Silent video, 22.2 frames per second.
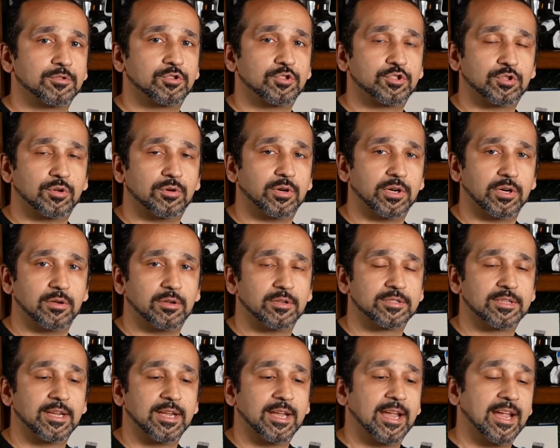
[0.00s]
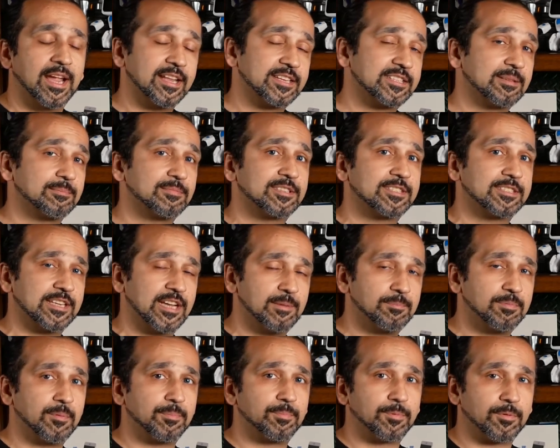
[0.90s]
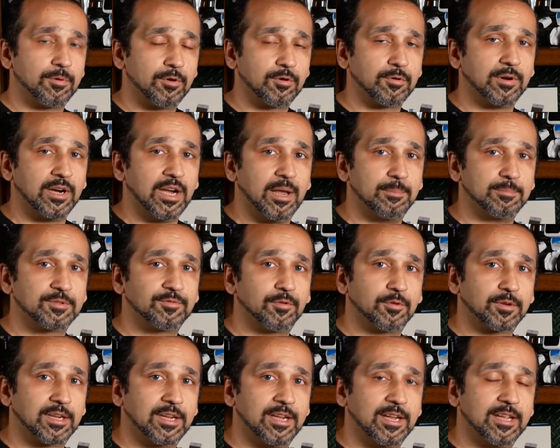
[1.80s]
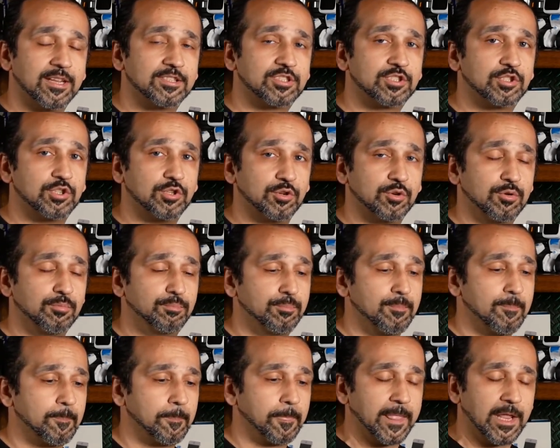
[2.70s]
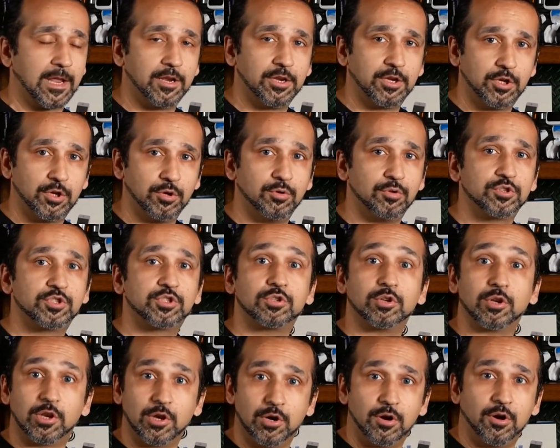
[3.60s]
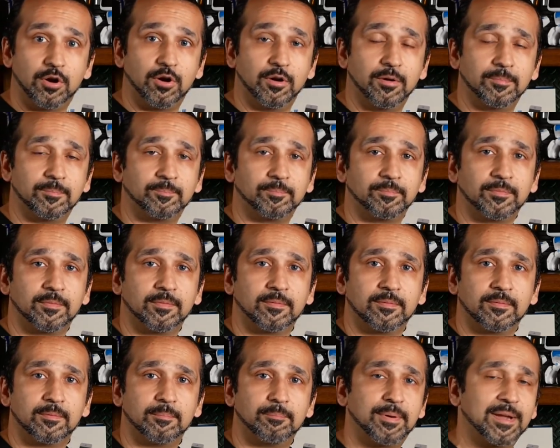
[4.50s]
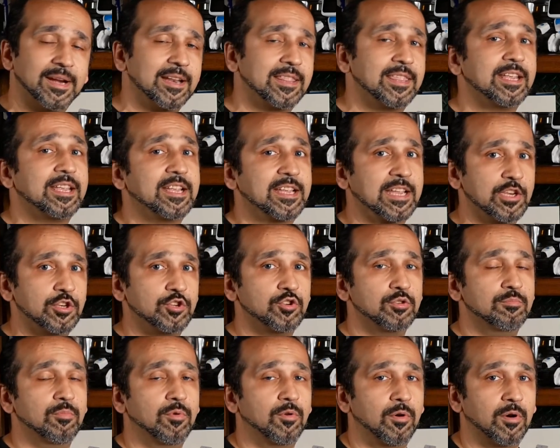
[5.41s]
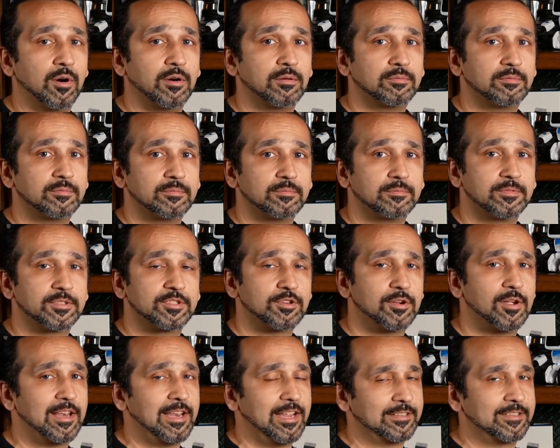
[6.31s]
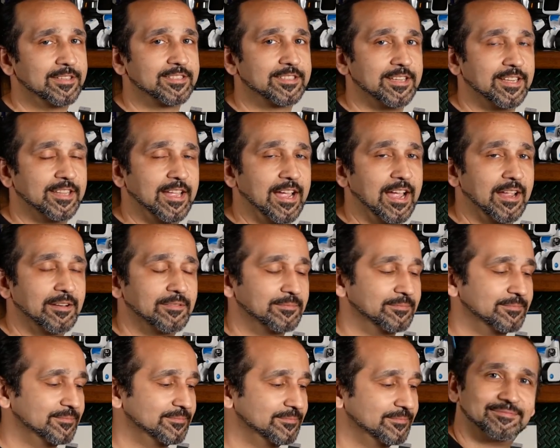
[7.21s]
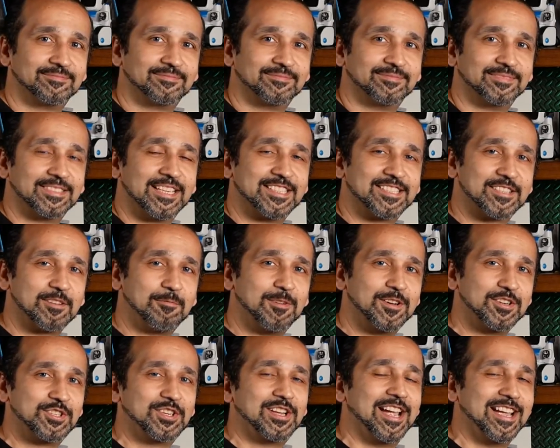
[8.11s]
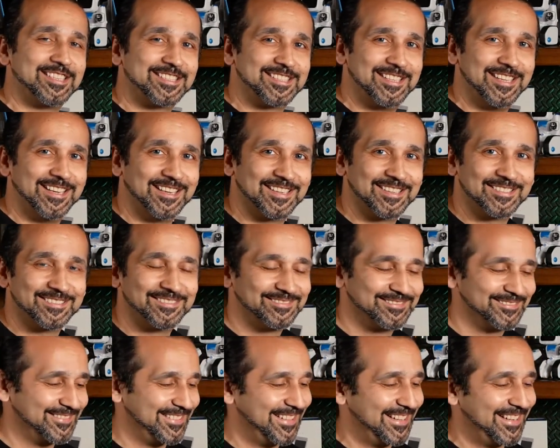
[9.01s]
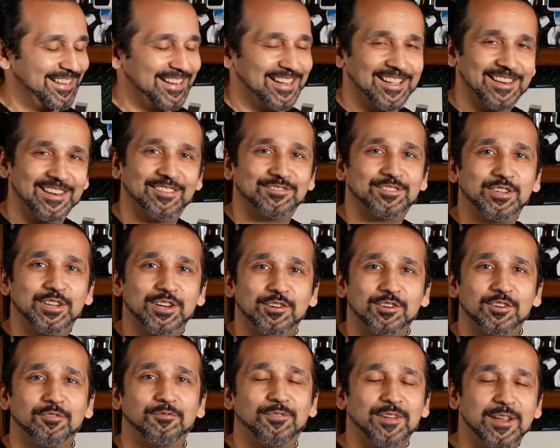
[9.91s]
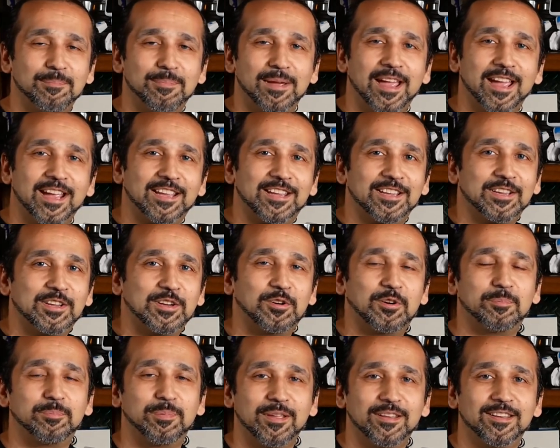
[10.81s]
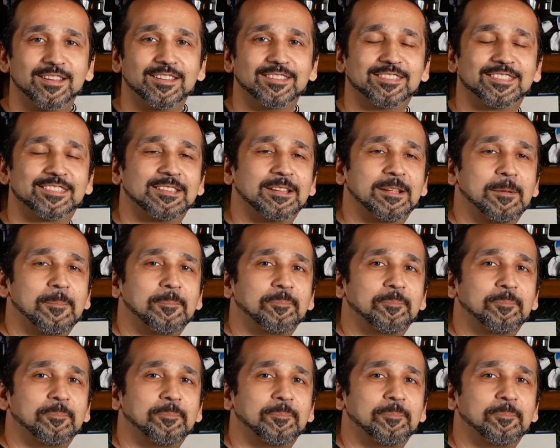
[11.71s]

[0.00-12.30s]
tutorials and some sample programs for kids to use to learn. But I think you can do more. So I like to see that. So what did you guys think? I'd love to hear your feedback, your opinions.